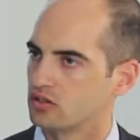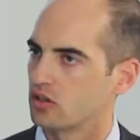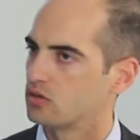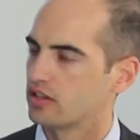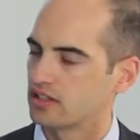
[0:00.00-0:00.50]

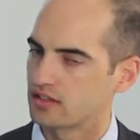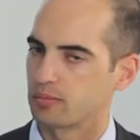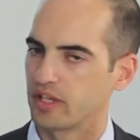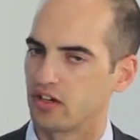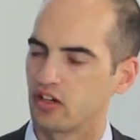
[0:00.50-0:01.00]
So it's a
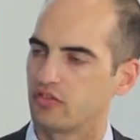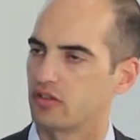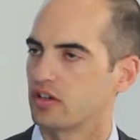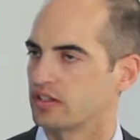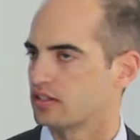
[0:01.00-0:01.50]
bit early
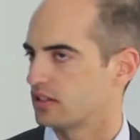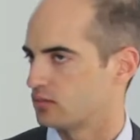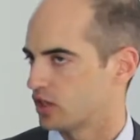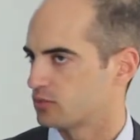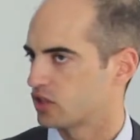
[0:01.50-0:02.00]
for us.
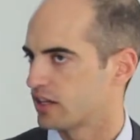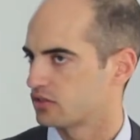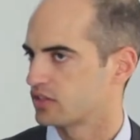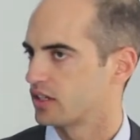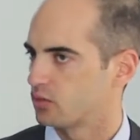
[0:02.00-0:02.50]
What I'm trying
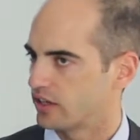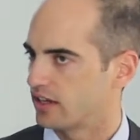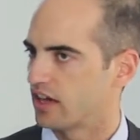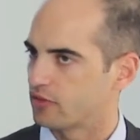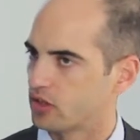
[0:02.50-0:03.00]
to say, we
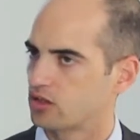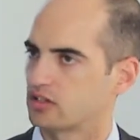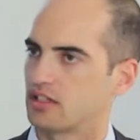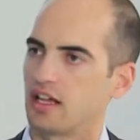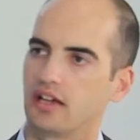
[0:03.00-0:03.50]
haven't
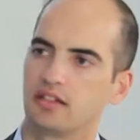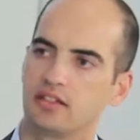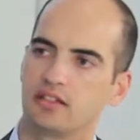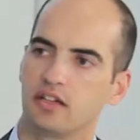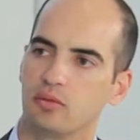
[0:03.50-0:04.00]
looked at that in
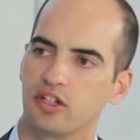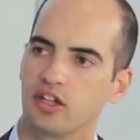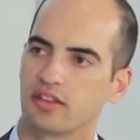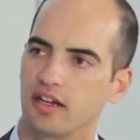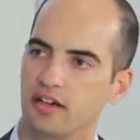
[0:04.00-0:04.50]
detail. We're
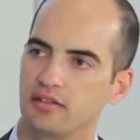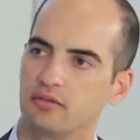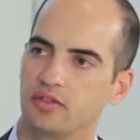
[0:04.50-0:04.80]
not there.